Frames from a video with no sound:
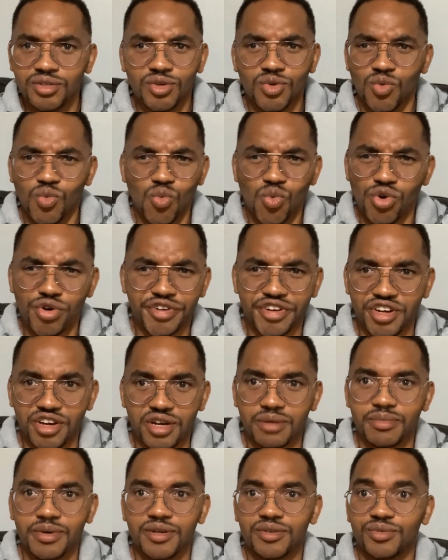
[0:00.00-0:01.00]
Worry not
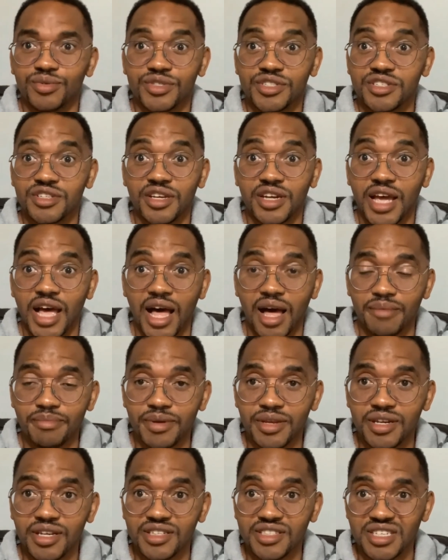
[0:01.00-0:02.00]
about what's going to
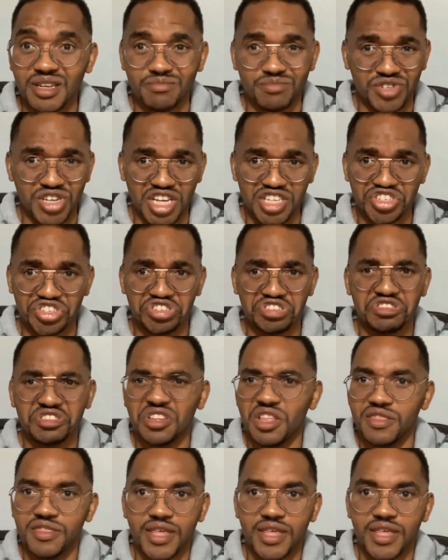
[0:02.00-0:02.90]
happen and temptations and